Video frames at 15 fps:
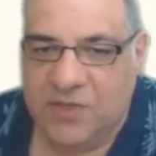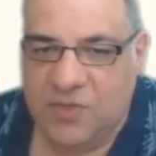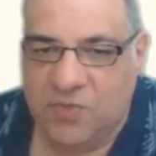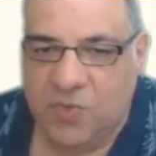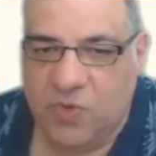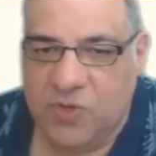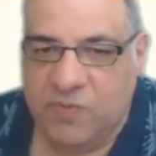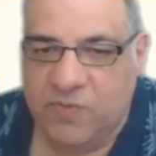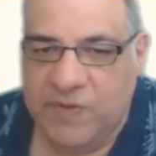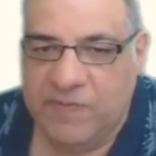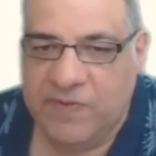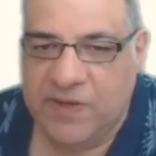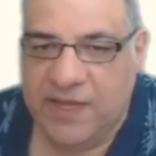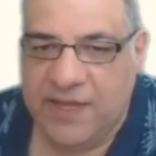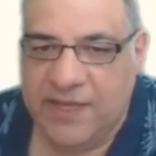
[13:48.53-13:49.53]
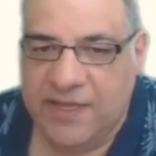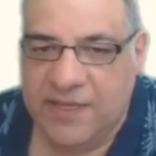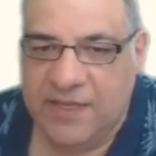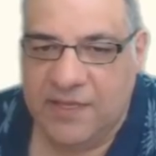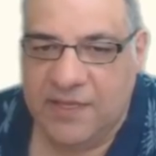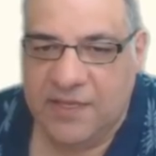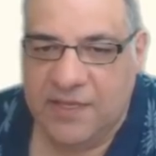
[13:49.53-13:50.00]
What can we play
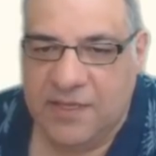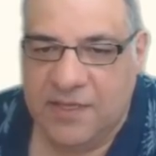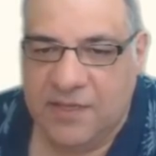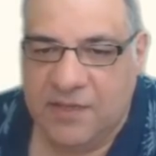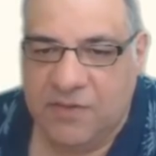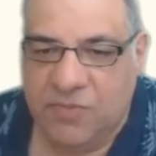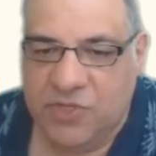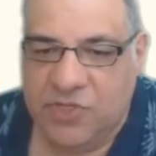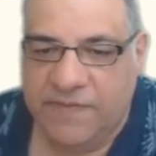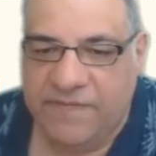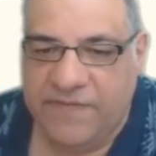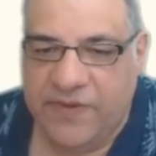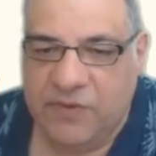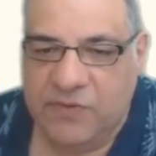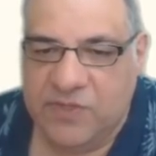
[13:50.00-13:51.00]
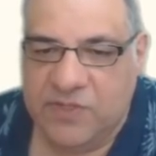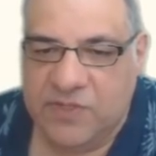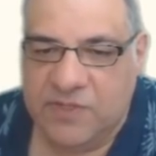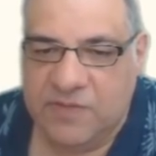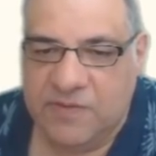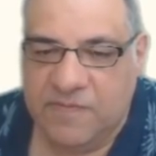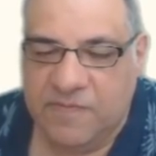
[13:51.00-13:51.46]
which invokes
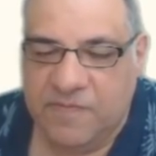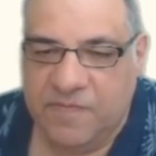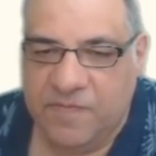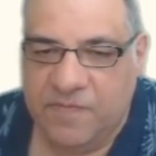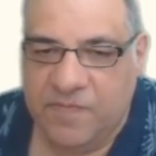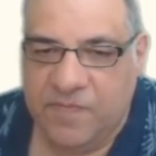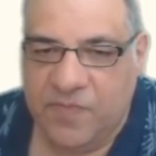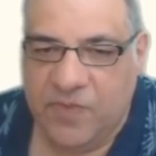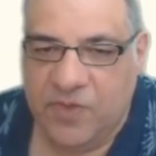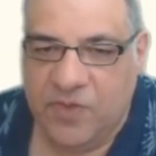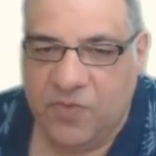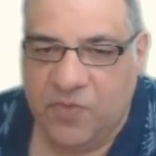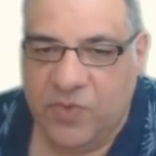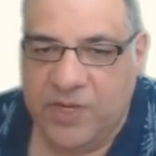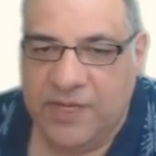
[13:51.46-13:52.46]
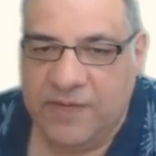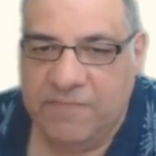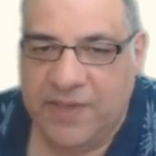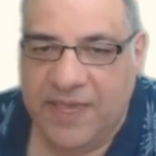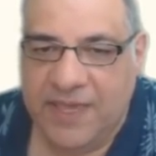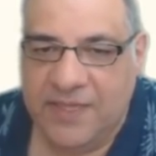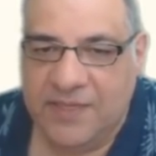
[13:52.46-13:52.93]
winning
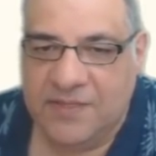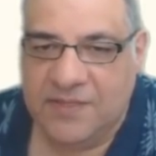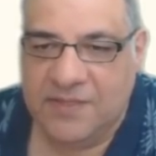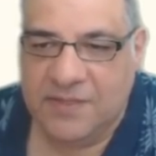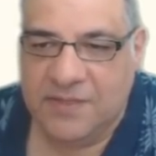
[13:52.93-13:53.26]
pins?